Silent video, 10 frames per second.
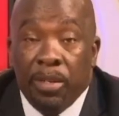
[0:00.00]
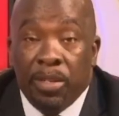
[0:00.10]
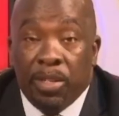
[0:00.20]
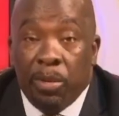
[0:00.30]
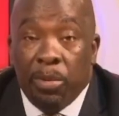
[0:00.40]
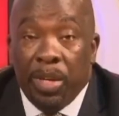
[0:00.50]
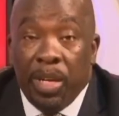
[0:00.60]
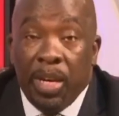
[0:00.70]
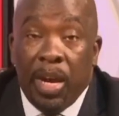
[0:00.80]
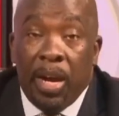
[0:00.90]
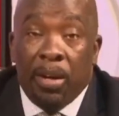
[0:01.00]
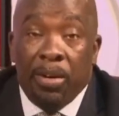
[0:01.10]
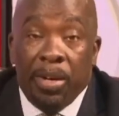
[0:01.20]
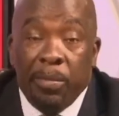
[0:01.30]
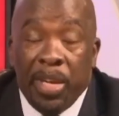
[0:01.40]
So we are
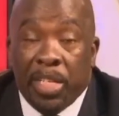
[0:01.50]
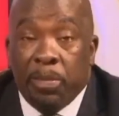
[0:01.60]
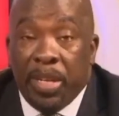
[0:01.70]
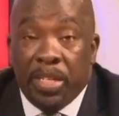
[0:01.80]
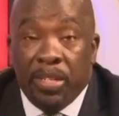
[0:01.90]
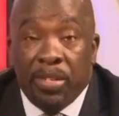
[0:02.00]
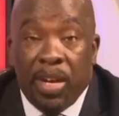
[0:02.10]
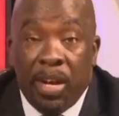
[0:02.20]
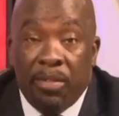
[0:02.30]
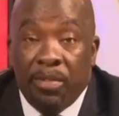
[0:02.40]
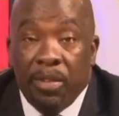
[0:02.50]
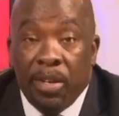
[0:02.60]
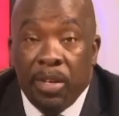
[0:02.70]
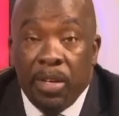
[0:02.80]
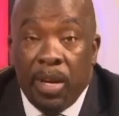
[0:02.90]
going to be expecting to have
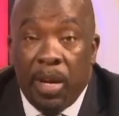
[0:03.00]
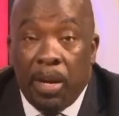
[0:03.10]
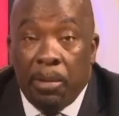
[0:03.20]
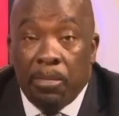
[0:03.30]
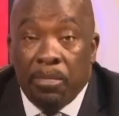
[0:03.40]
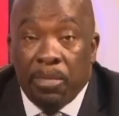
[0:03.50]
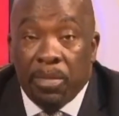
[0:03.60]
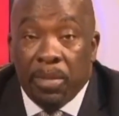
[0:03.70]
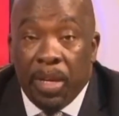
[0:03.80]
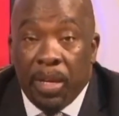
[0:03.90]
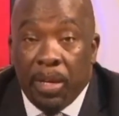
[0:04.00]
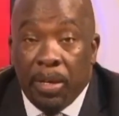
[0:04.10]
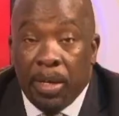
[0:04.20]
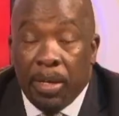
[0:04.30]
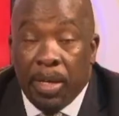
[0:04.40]

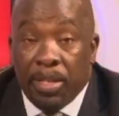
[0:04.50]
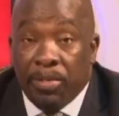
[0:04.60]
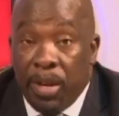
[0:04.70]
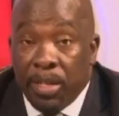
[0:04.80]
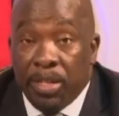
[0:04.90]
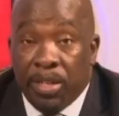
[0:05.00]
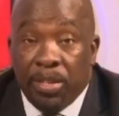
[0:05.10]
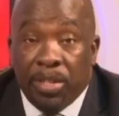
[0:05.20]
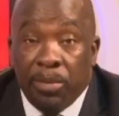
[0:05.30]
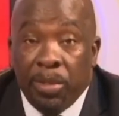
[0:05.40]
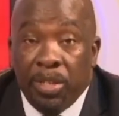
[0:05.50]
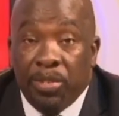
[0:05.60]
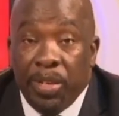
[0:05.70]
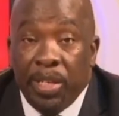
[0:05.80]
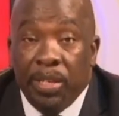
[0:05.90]
a strong discussion with the
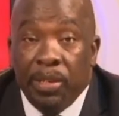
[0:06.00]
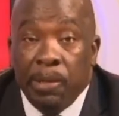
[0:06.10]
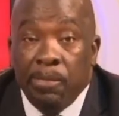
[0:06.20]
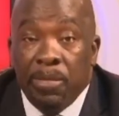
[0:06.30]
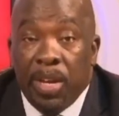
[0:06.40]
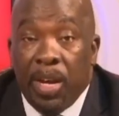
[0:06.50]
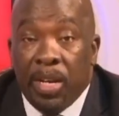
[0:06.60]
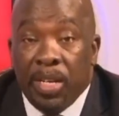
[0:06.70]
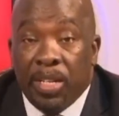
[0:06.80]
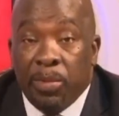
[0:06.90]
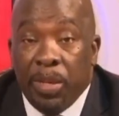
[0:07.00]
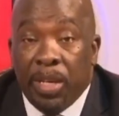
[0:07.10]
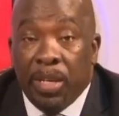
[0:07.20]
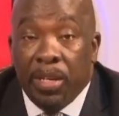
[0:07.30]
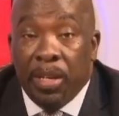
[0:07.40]
trade next
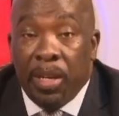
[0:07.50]
week.